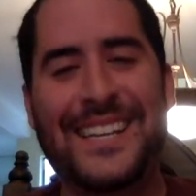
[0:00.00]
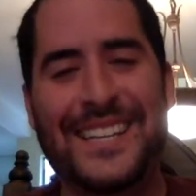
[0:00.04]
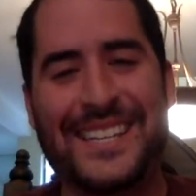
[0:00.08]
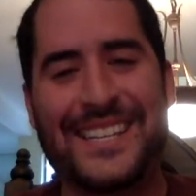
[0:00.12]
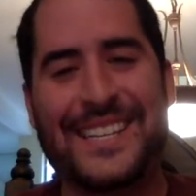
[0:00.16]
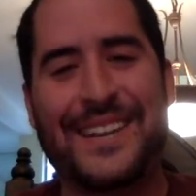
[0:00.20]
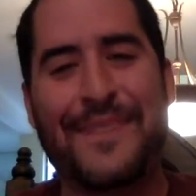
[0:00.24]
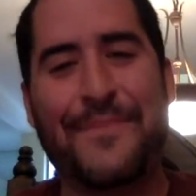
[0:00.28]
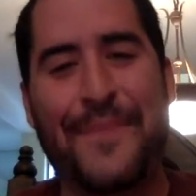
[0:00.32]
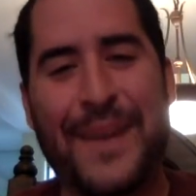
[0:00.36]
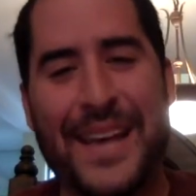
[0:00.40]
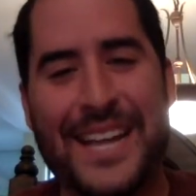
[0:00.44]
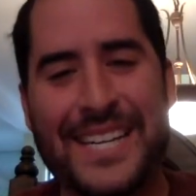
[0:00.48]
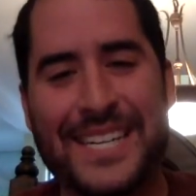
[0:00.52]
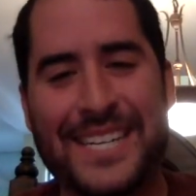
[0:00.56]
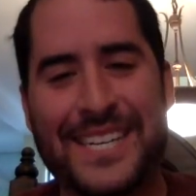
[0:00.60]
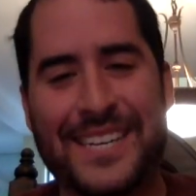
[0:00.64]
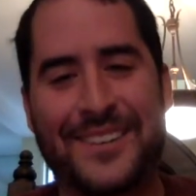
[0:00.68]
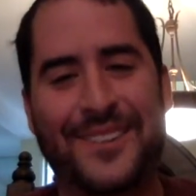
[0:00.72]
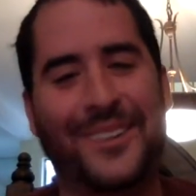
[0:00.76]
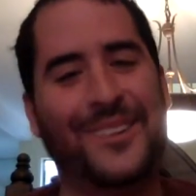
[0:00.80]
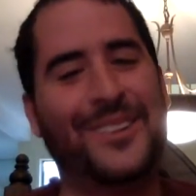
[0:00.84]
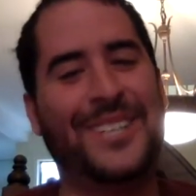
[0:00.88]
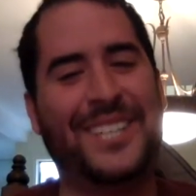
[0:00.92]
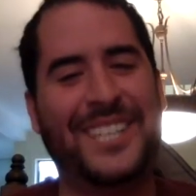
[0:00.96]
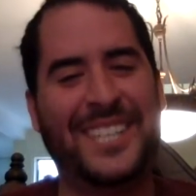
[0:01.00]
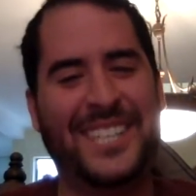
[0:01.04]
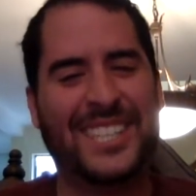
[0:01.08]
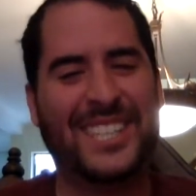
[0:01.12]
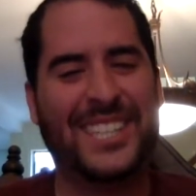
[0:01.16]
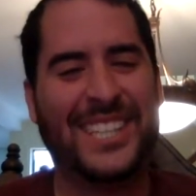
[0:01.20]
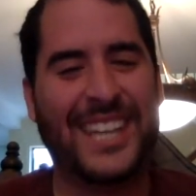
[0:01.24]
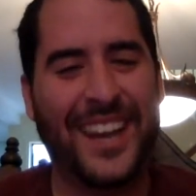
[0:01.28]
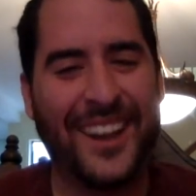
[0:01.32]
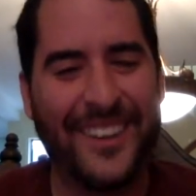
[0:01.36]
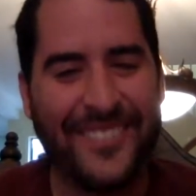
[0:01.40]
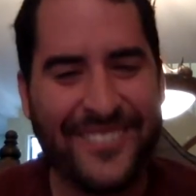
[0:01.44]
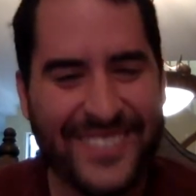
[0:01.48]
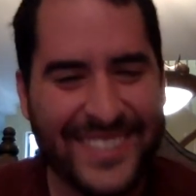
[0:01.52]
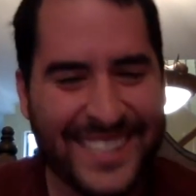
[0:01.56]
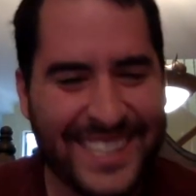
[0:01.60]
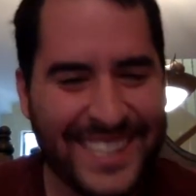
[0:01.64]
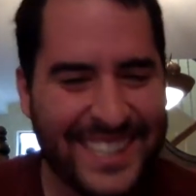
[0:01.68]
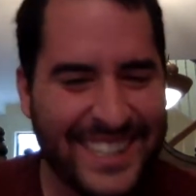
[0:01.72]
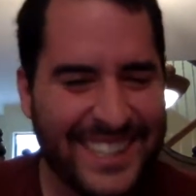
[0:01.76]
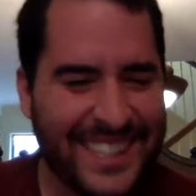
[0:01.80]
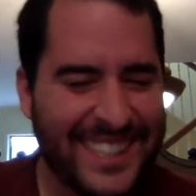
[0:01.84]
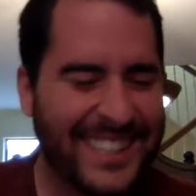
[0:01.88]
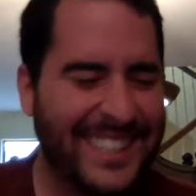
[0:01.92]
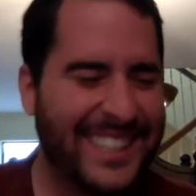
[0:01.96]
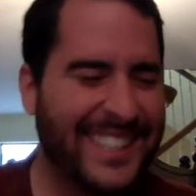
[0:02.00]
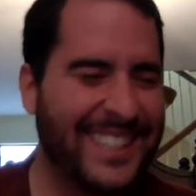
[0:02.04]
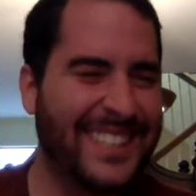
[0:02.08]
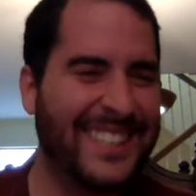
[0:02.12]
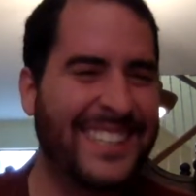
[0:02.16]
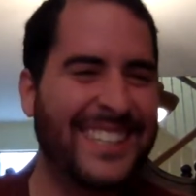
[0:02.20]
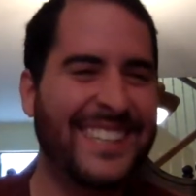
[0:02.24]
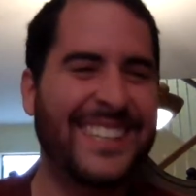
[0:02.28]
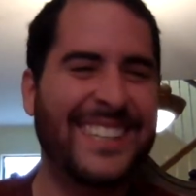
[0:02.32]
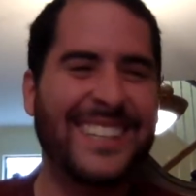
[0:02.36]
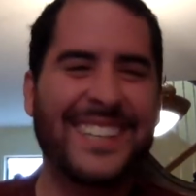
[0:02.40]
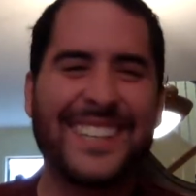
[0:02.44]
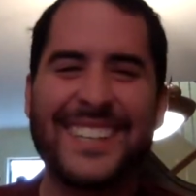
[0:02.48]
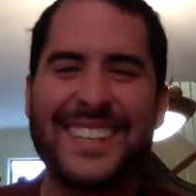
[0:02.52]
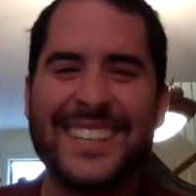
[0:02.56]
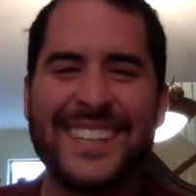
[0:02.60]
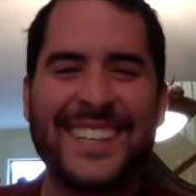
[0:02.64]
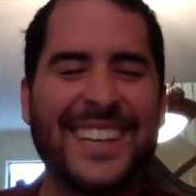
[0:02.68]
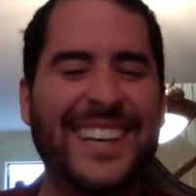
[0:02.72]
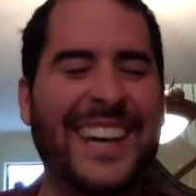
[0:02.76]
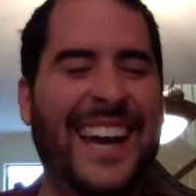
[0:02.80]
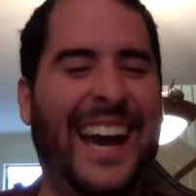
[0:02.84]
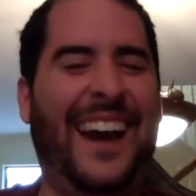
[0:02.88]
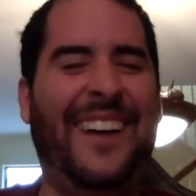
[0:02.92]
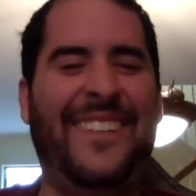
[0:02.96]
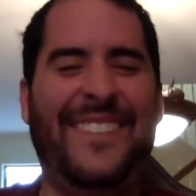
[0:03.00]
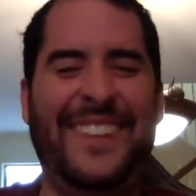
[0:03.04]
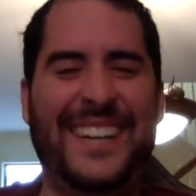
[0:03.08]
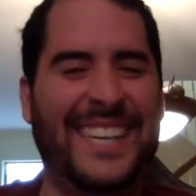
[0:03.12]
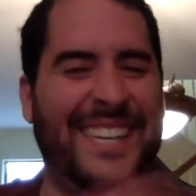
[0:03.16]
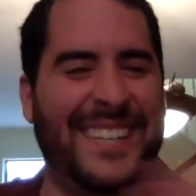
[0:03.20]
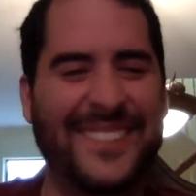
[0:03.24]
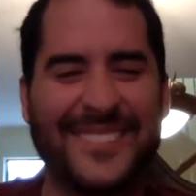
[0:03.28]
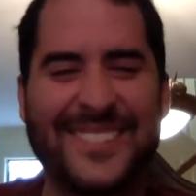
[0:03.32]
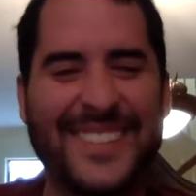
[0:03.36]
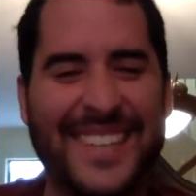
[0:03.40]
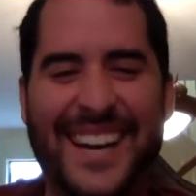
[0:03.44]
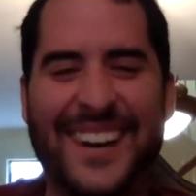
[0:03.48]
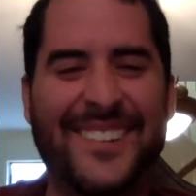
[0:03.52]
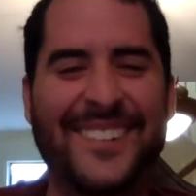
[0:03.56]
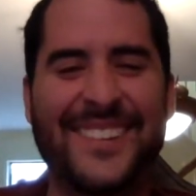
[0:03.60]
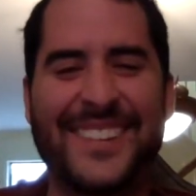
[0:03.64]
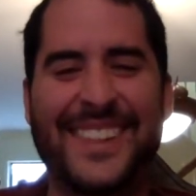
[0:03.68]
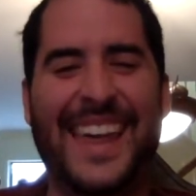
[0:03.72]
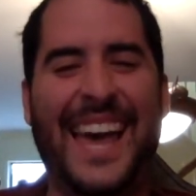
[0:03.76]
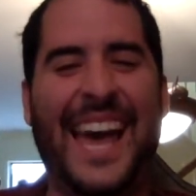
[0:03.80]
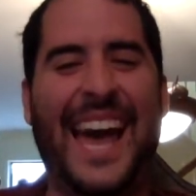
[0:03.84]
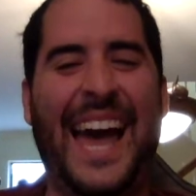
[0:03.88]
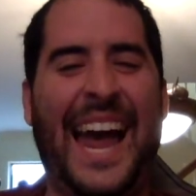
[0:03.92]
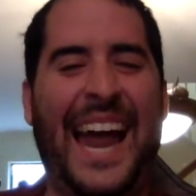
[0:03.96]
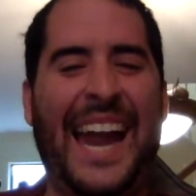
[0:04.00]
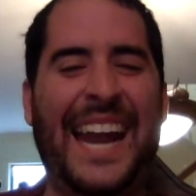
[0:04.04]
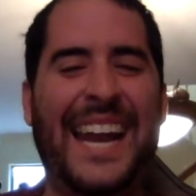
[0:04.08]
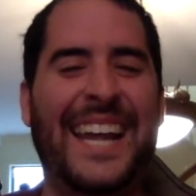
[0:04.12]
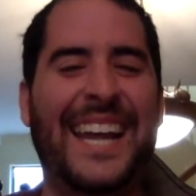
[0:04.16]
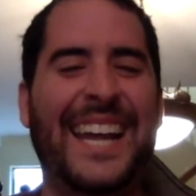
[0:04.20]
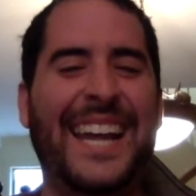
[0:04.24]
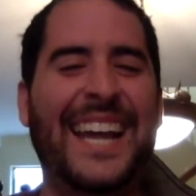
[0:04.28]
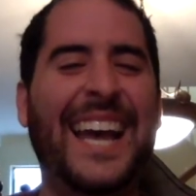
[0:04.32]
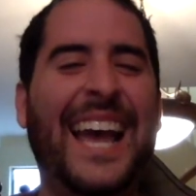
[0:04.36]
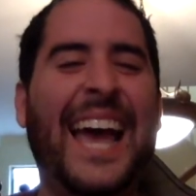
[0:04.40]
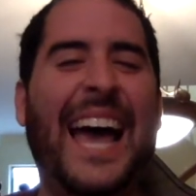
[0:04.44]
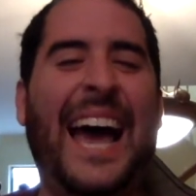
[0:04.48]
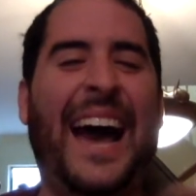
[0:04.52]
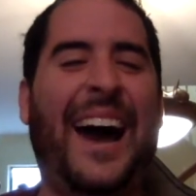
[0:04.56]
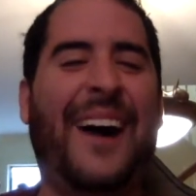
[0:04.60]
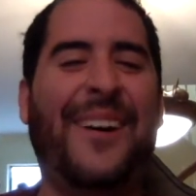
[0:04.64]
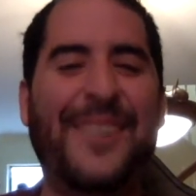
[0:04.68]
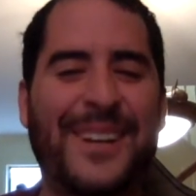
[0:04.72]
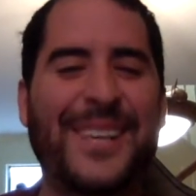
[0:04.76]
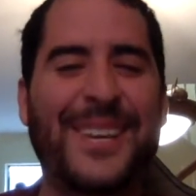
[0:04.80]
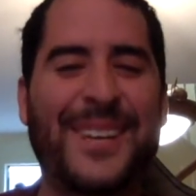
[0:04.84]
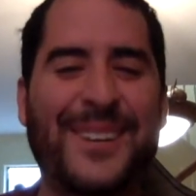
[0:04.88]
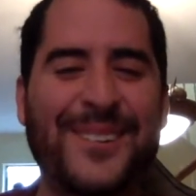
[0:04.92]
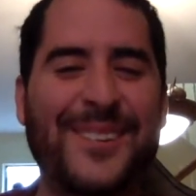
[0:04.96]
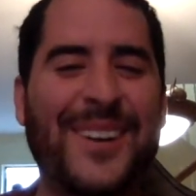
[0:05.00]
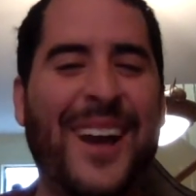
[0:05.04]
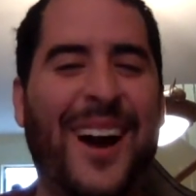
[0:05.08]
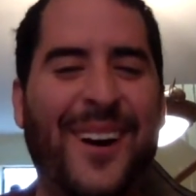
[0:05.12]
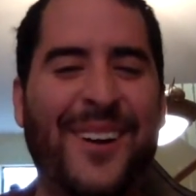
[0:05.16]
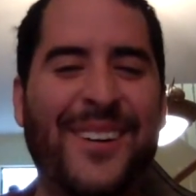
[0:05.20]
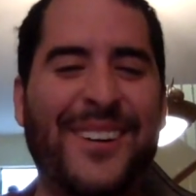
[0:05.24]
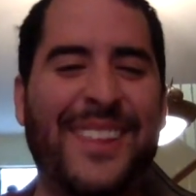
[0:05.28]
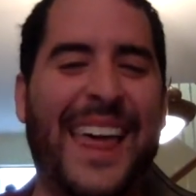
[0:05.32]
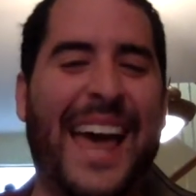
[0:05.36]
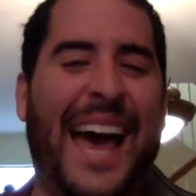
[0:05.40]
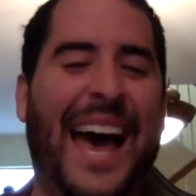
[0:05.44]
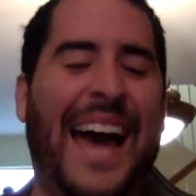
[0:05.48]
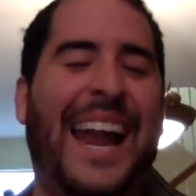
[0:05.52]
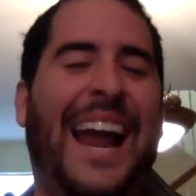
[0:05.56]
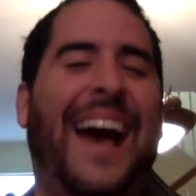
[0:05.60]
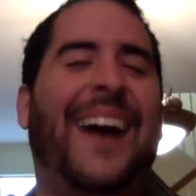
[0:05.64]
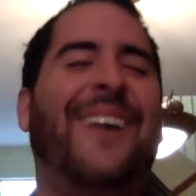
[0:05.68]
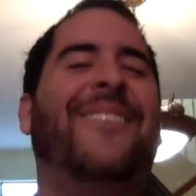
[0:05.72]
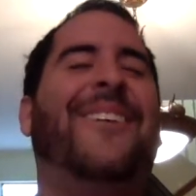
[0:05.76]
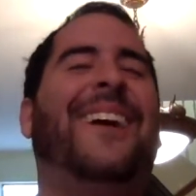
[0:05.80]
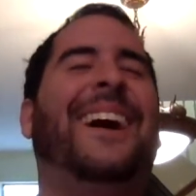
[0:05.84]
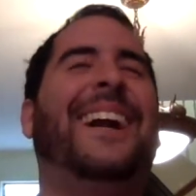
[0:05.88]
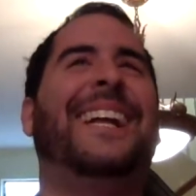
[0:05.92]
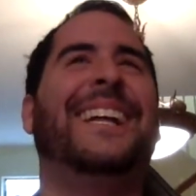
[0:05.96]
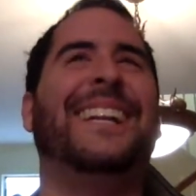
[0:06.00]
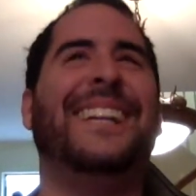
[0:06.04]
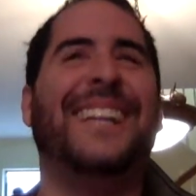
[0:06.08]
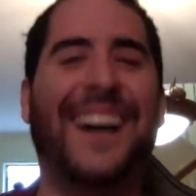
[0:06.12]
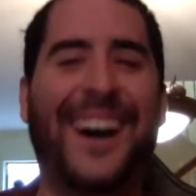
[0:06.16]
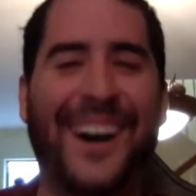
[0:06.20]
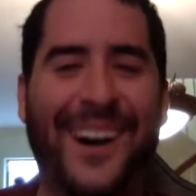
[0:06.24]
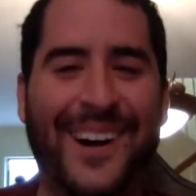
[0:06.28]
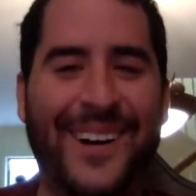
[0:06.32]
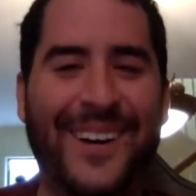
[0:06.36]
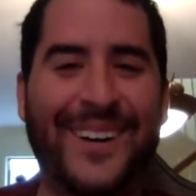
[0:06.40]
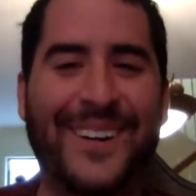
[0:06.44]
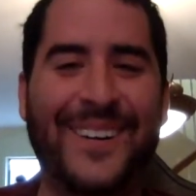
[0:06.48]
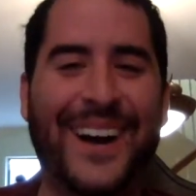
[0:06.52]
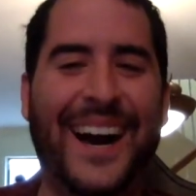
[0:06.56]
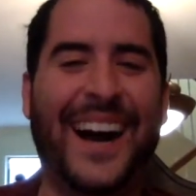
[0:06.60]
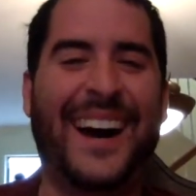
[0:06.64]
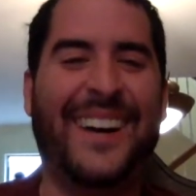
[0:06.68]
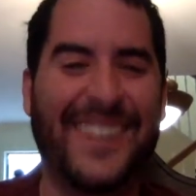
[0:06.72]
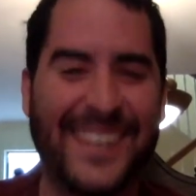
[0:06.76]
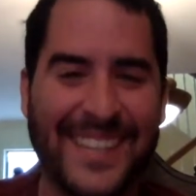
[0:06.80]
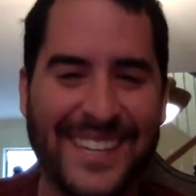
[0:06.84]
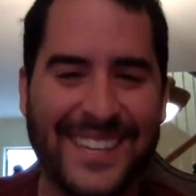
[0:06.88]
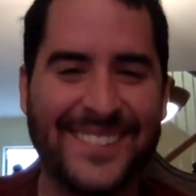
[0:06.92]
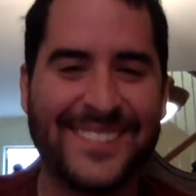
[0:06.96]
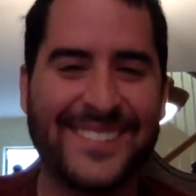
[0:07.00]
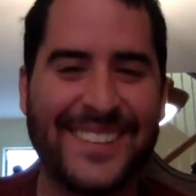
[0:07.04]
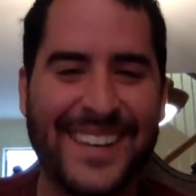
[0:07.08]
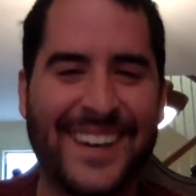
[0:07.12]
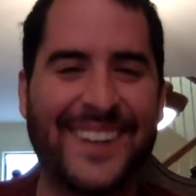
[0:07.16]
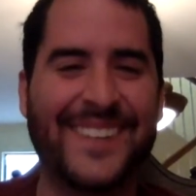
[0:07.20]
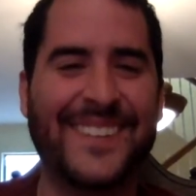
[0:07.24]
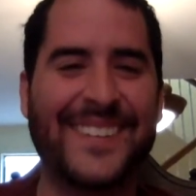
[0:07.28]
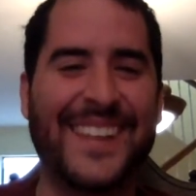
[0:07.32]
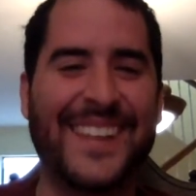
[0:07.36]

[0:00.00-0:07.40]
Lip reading: dimensional shift. How do you know that? How do you know that? I want to know. How do you know